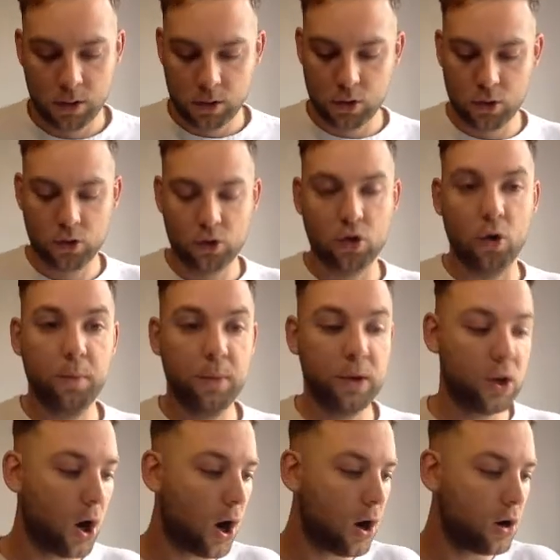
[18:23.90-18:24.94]
so
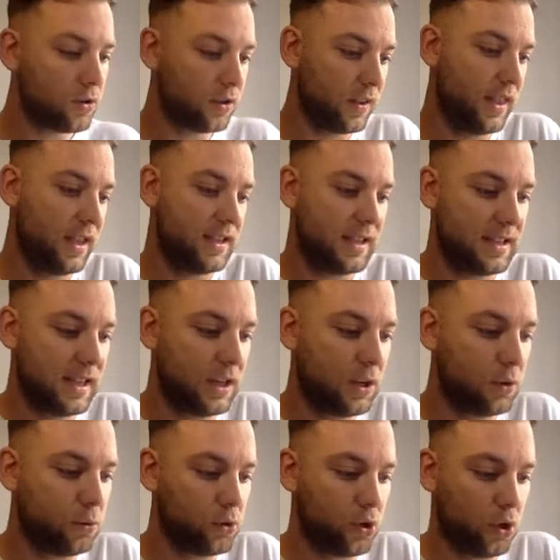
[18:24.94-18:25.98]
because this is
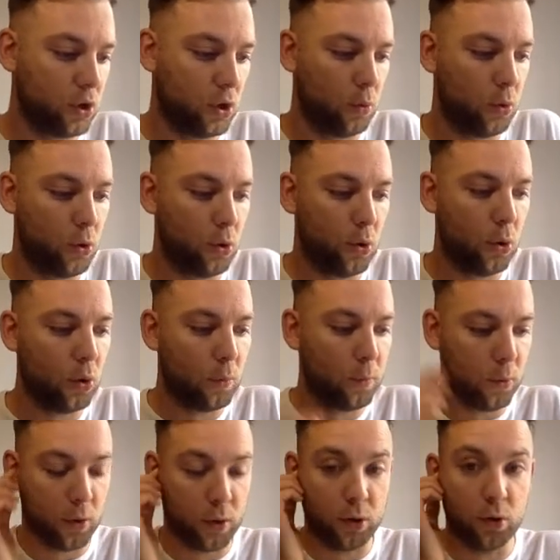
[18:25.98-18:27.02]
equal to
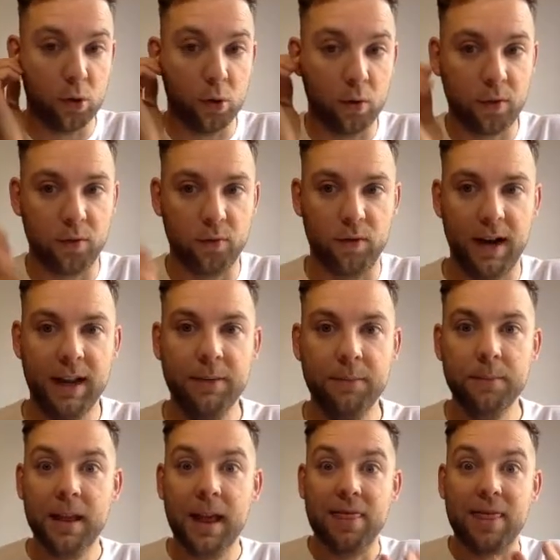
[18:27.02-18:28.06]
0.03,
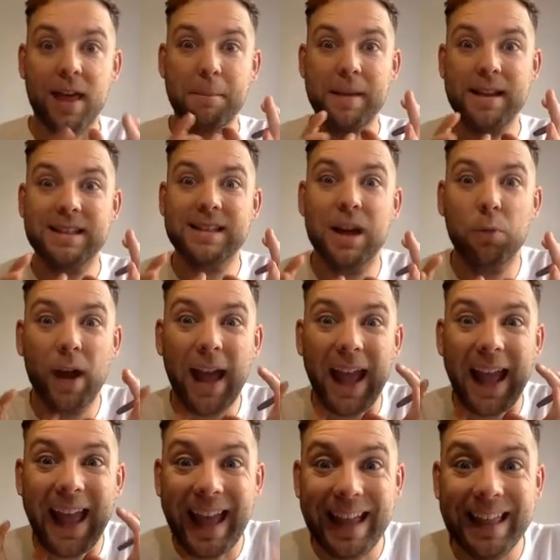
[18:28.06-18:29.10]
that means that we're
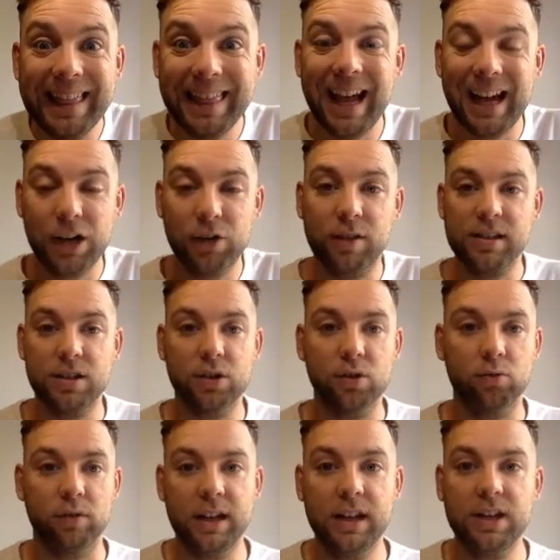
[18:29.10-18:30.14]
in that critical
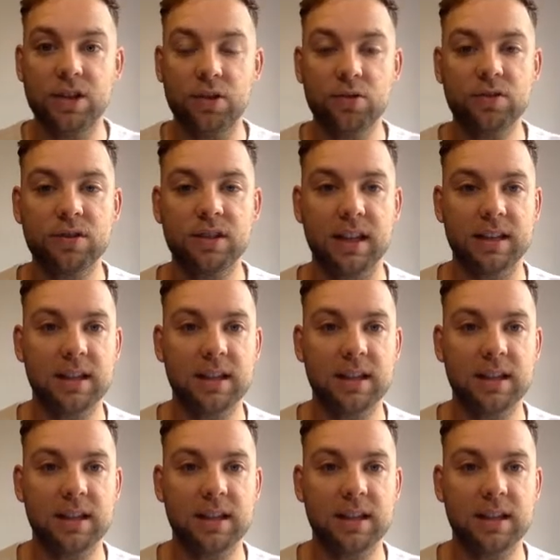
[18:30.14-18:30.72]
region, doesn't it?